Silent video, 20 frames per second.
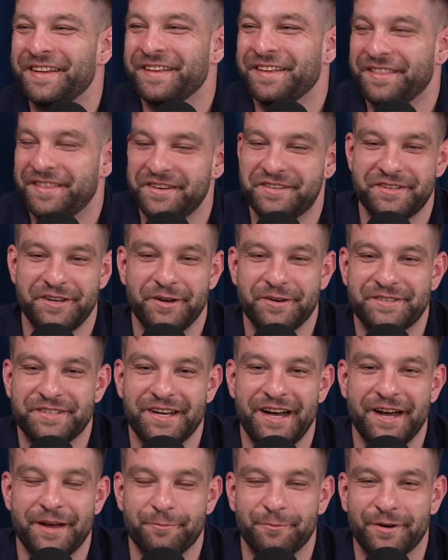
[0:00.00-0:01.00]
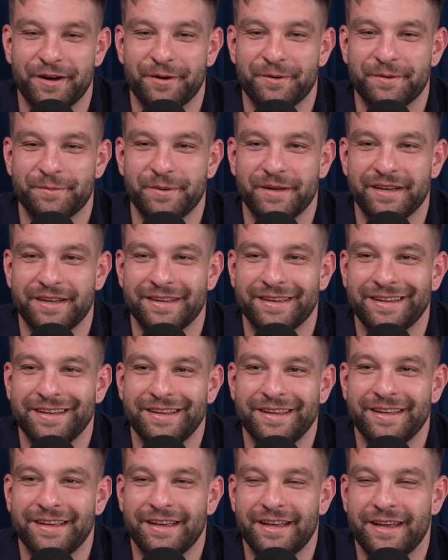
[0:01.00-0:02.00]
There's no time where it would be.
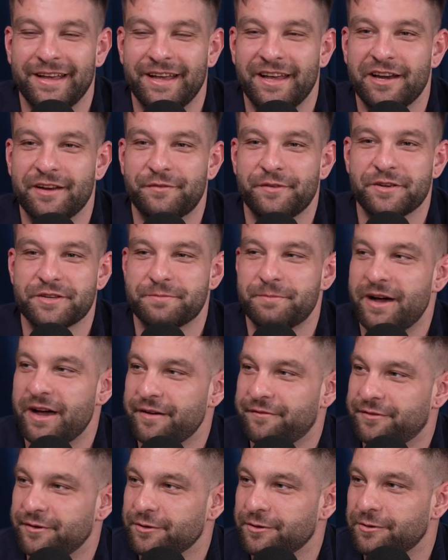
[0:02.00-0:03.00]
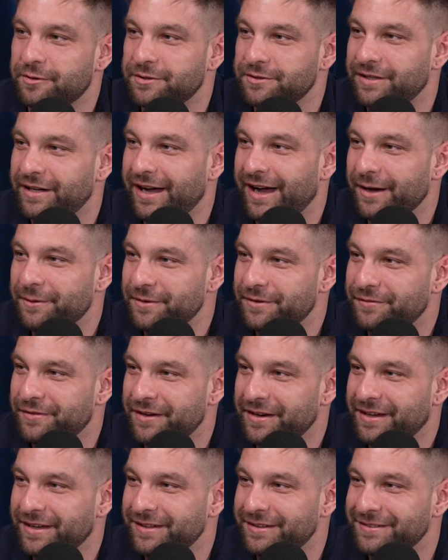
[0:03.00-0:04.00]
Even if it was my funeral, I would
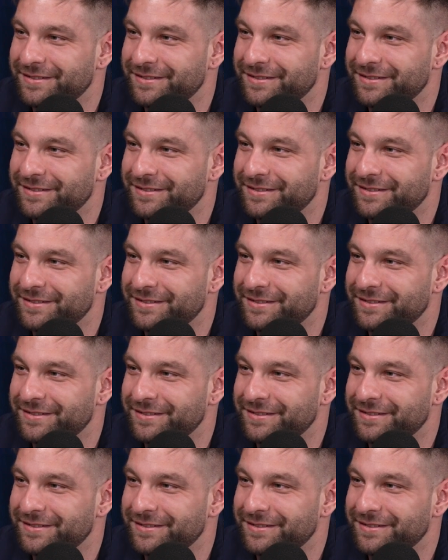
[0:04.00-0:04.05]
fucking.